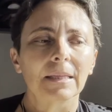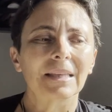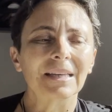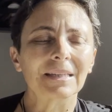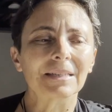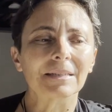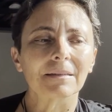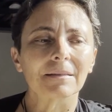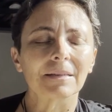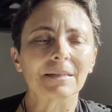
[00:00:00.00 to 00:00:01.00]
This
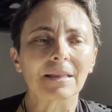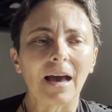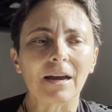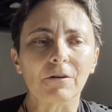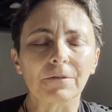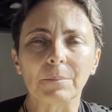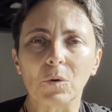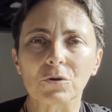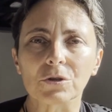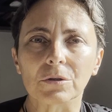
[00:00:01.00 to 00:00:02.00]
lack of
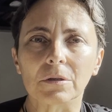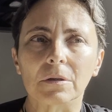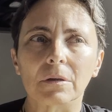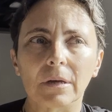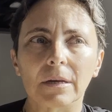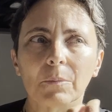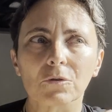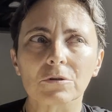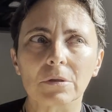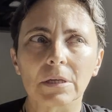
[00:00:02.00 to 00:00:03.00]
emotion and
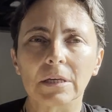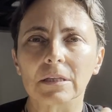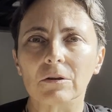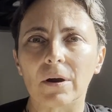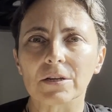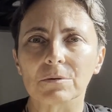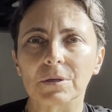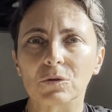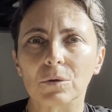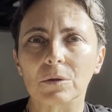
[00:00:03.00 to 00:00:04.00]
emotional interaction
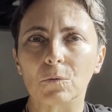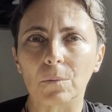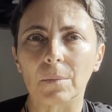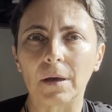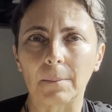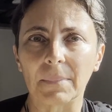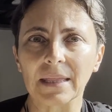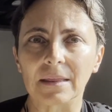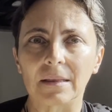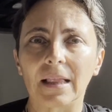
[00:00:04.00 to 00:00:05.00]
between
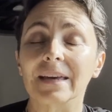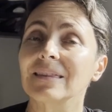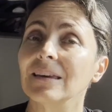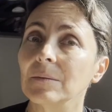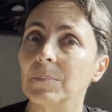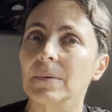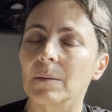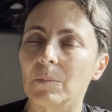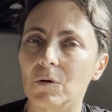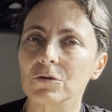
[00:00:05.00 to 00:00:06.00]
men, like deep
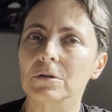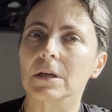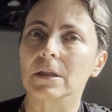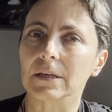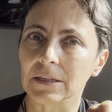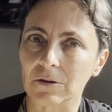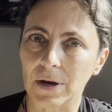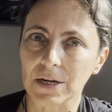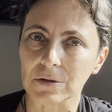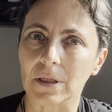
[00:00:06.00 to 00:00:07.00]
emotional
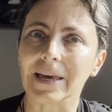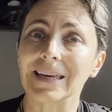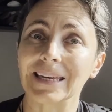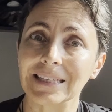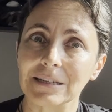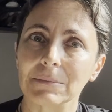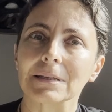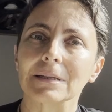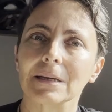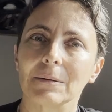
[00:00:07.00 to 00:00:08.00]
interaction, like intimate
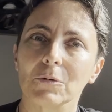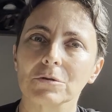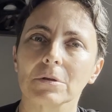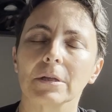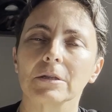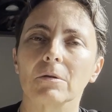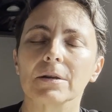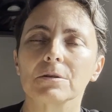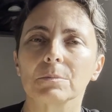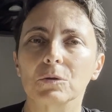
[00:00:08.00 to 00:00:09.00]
emotional
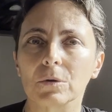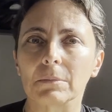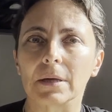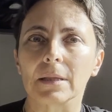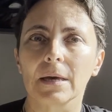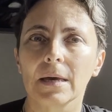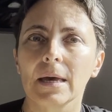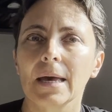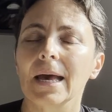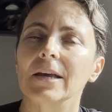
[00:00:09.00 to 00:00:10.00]
interaction between men.
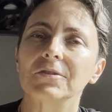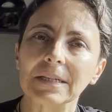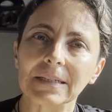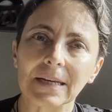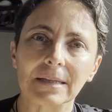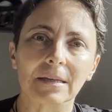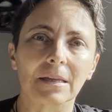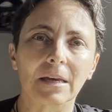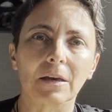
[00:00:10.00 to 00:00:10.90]
And she said that